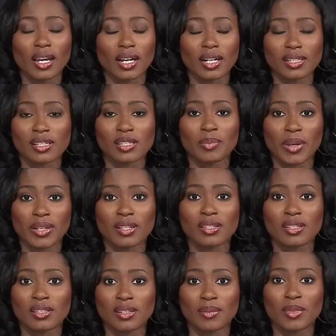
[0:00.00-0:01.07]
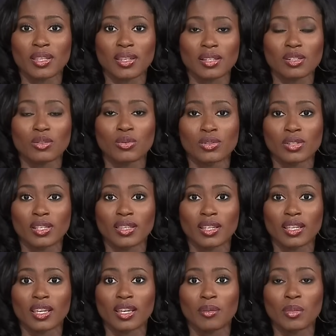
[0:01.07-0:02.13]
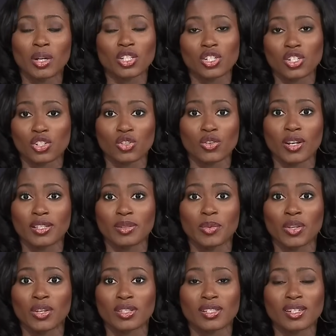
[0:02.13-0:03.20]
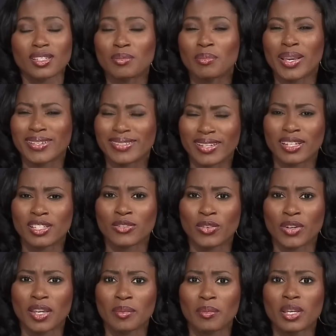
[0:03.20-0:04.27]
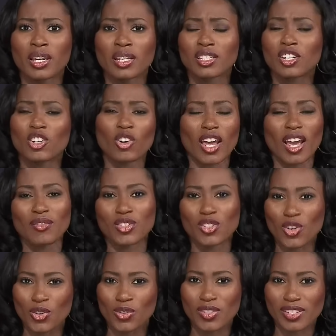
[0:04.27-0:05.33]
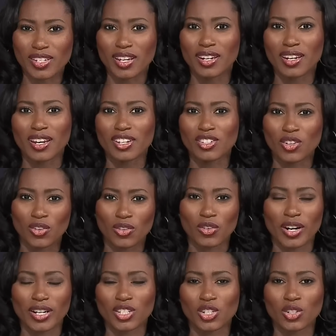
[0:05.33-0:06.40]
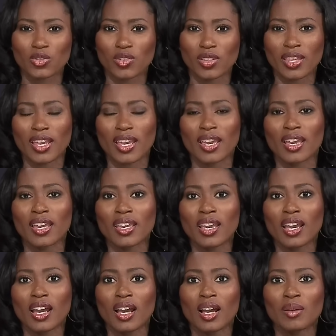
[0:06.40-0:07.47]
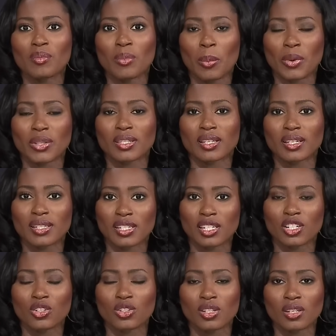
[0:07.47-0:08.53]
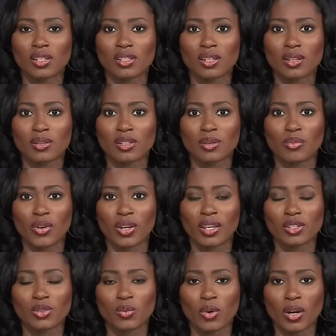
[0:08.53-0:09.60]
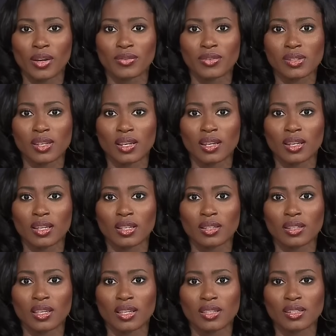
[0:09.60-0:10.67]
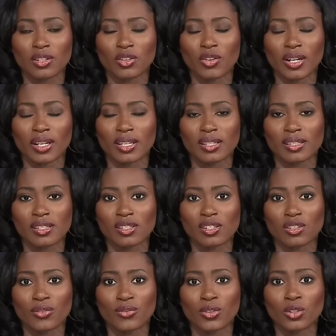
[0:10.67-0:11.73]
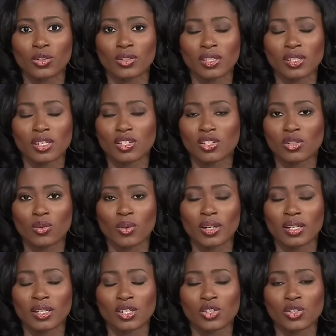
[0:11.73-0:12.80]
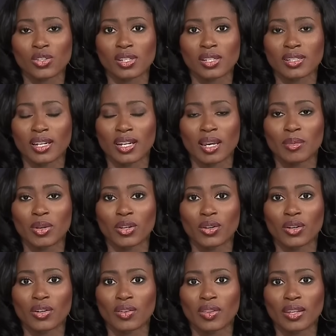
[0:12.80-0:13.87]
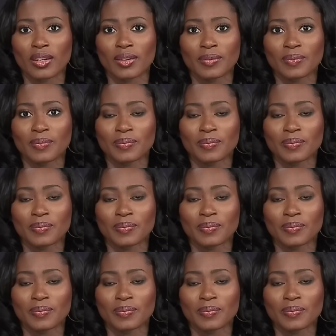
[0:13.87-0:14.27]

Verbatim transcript: I suspect it's something that's causing the king much distress because it doesn't make sense for him to not have his own son and his own grandchildren there, um, but to continue to, to, to bring his wife's uh, kids and grandkids into the fold. It's, it's just quite an interesting dynamic going on there.